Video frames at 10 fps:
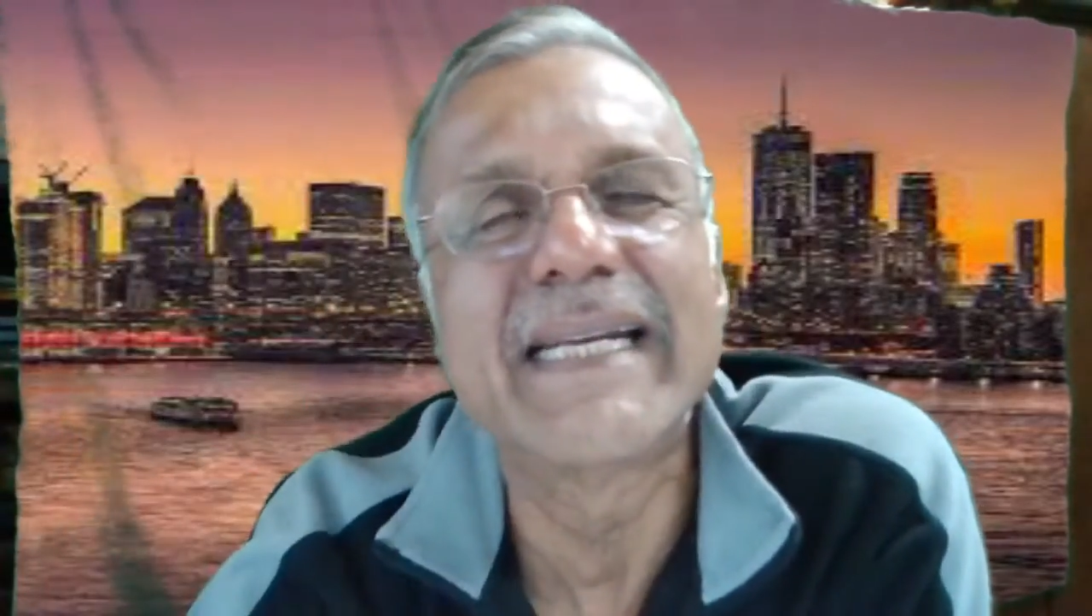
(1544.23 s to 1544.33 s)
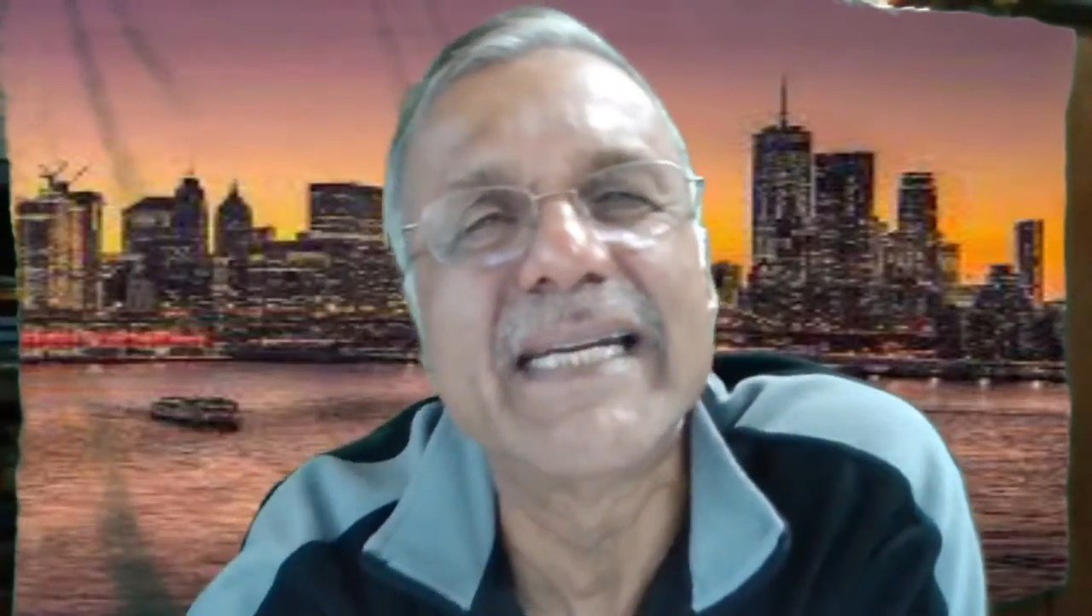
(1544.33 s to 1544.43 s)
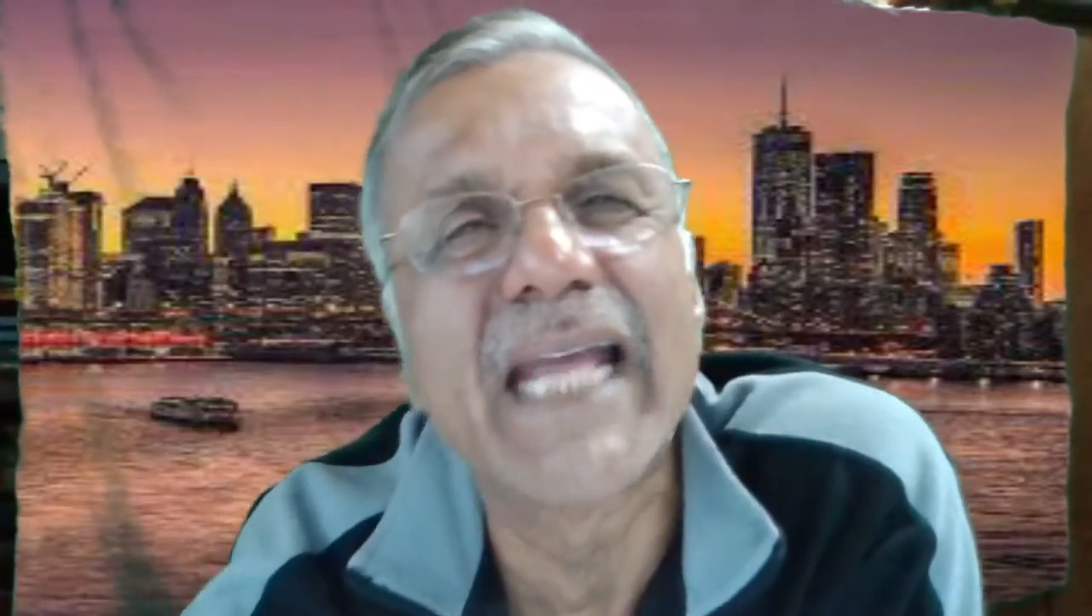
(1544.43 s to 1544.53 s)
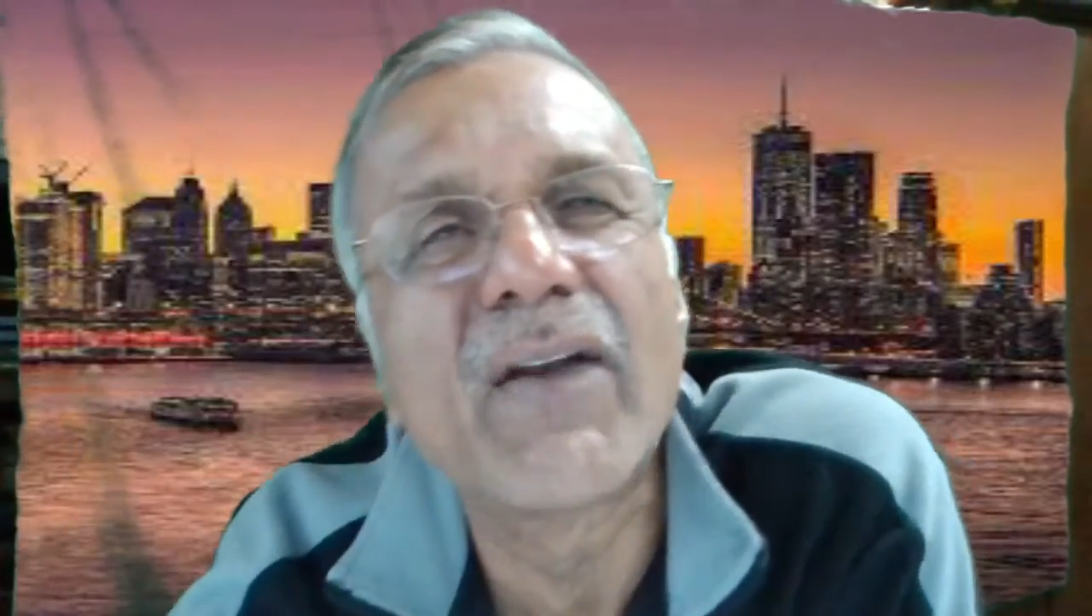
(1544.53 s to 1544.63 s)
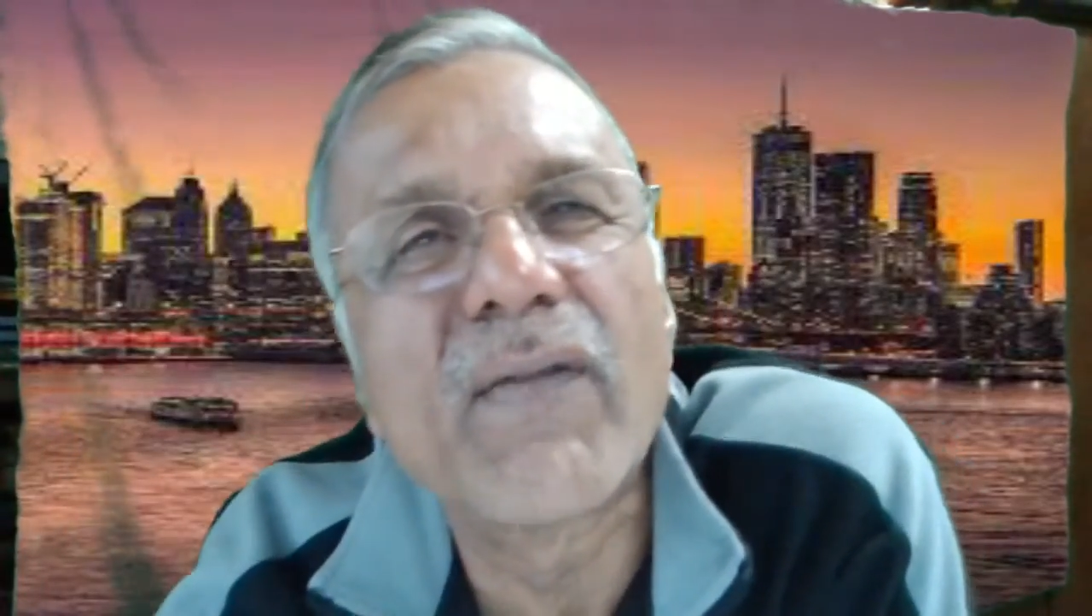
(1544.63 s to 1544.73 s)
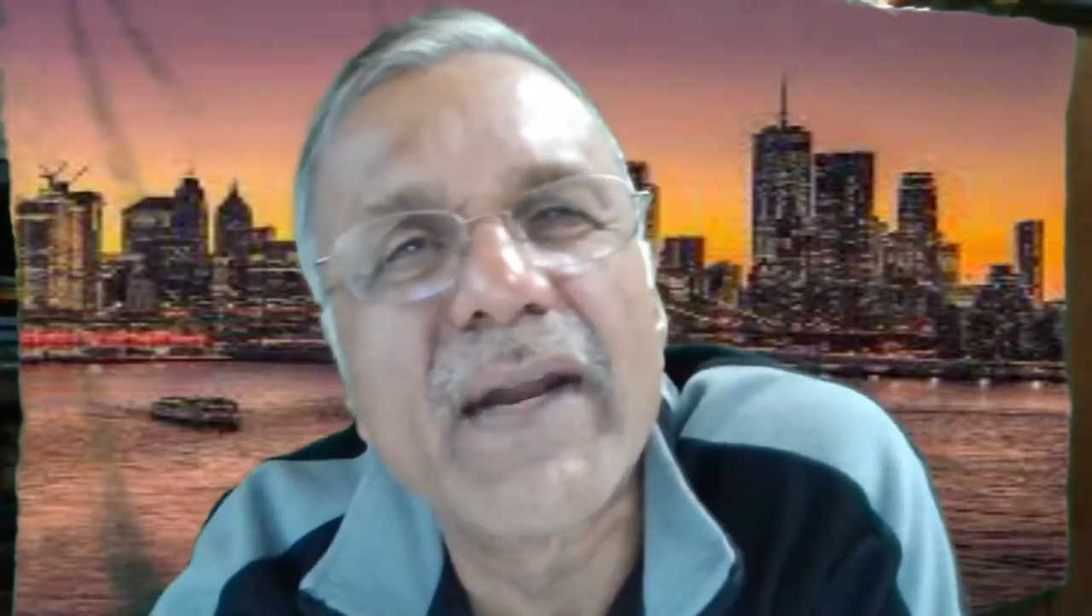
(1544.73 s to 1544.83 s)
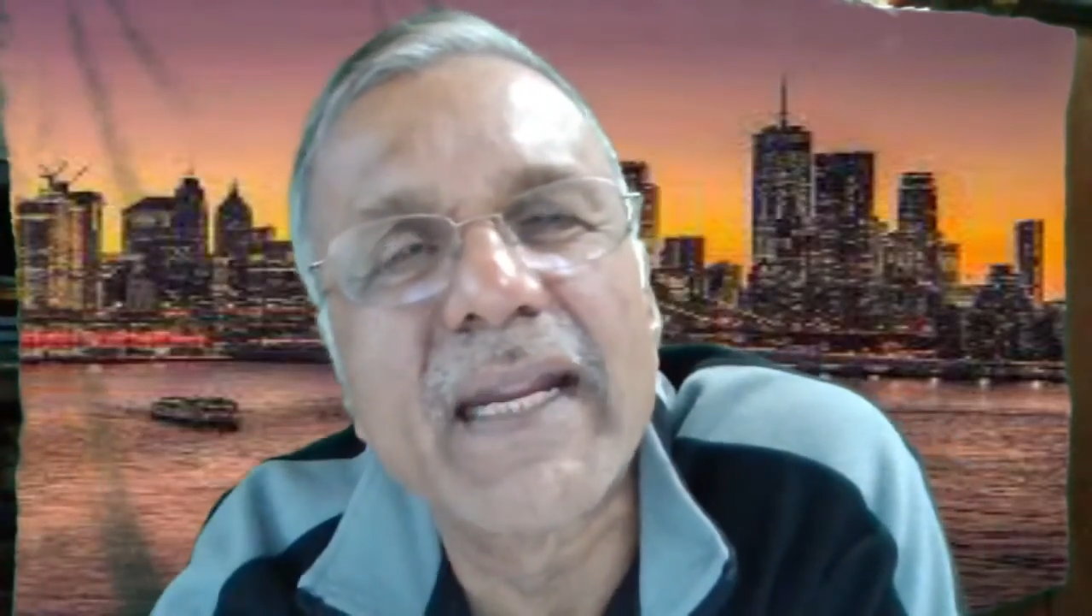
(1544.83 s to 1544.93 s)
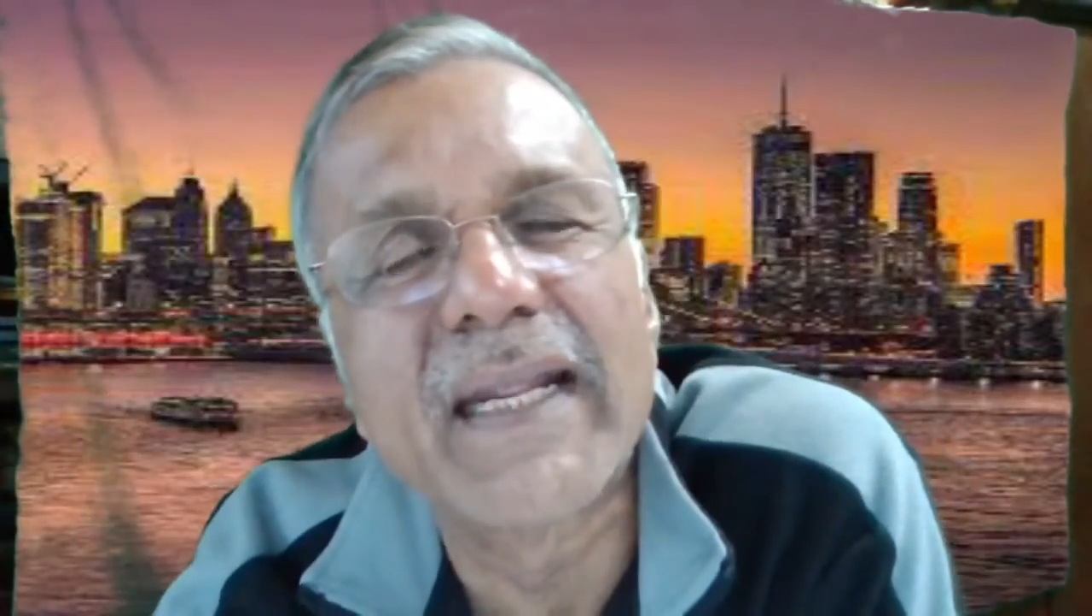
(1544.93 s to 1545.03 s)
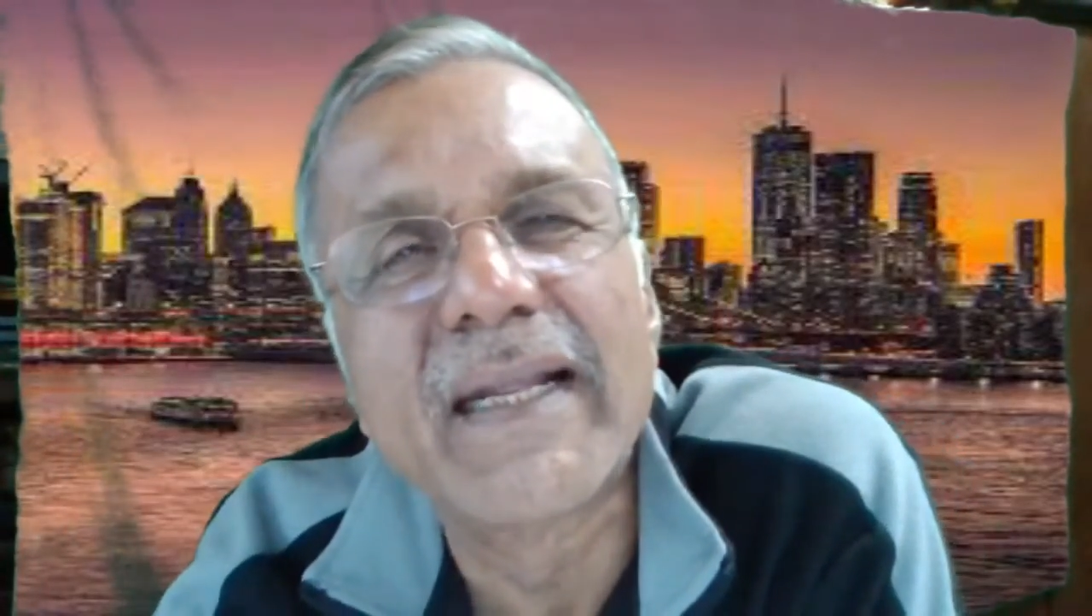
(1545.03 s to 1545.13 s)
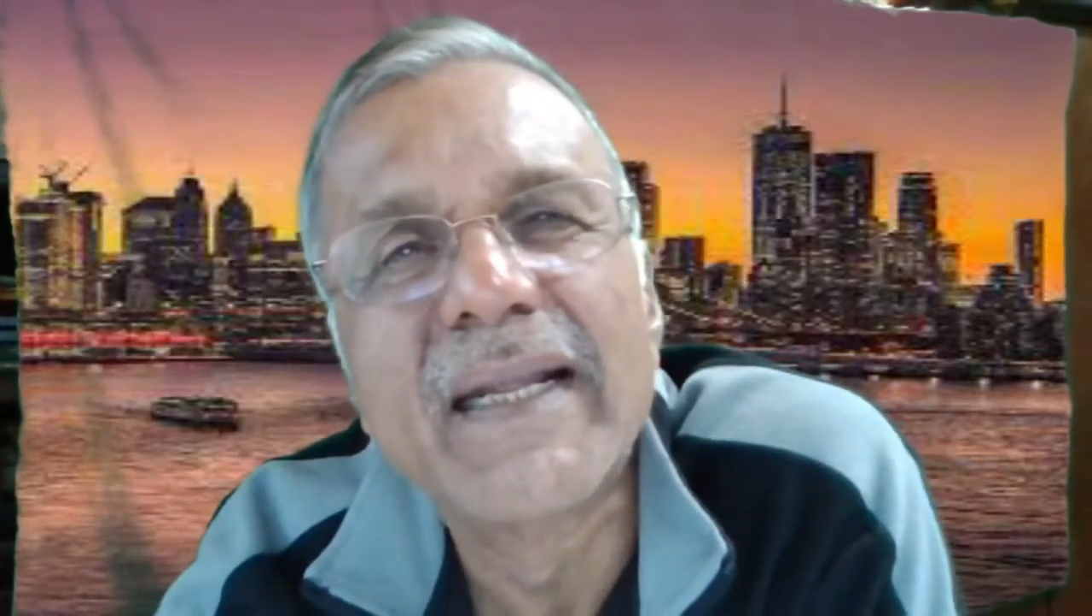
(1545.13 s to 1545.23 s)
in
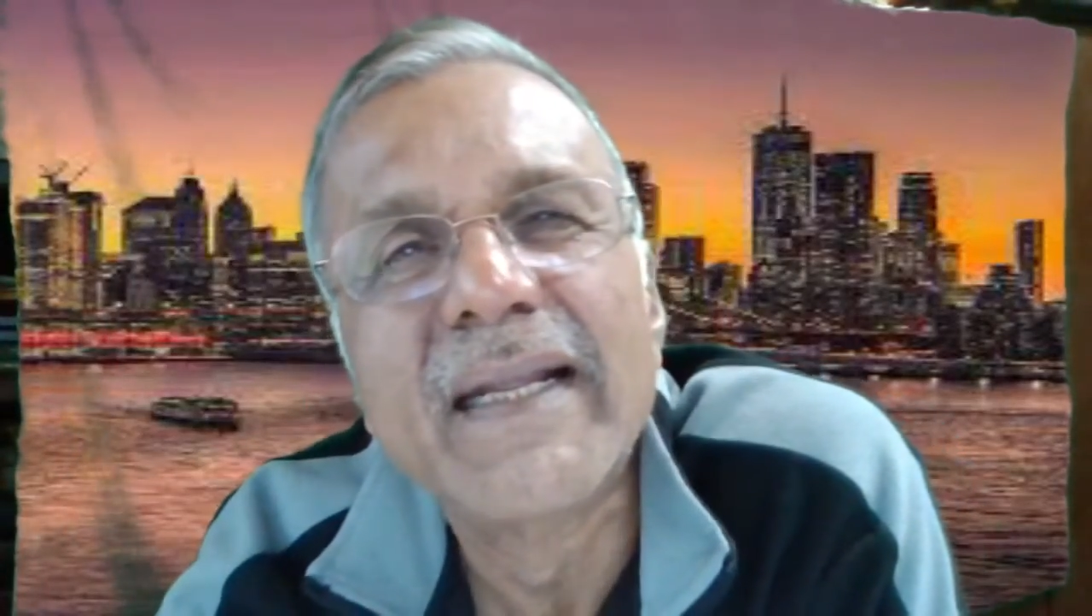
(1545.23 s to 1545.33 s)
delivering